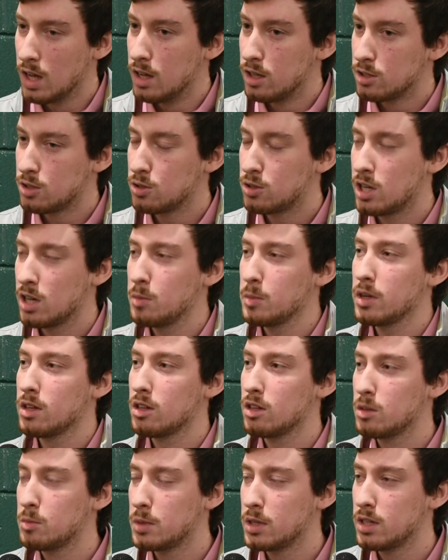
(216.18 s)
So tell me a
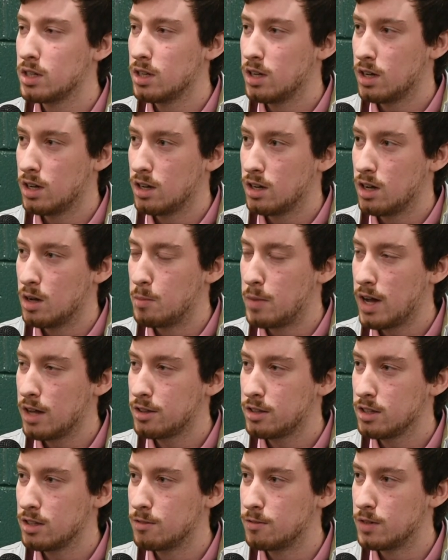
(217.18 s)
little bit
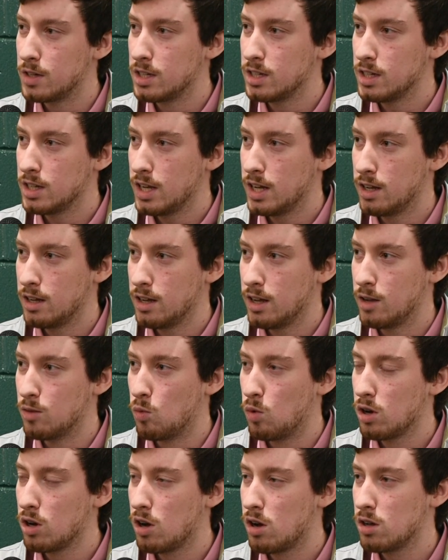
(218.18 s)
about the event
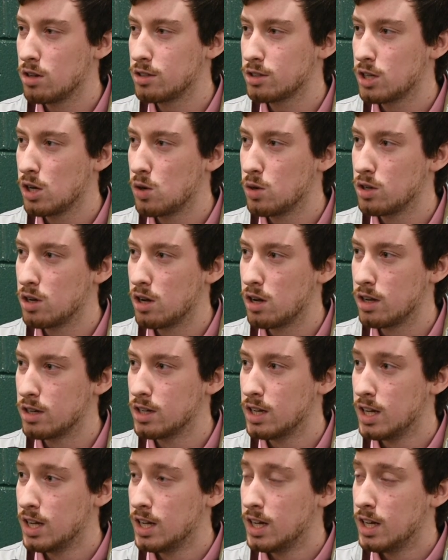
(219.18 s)
and what all is going on